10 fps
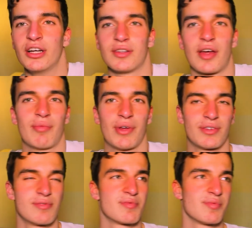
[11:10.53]
then
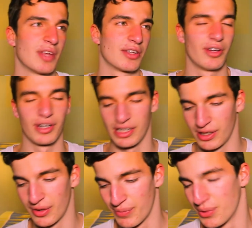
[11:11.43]
that's not a
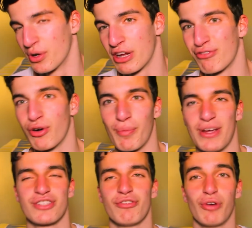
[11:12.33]
really new
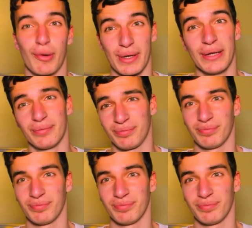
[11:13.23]
information for me.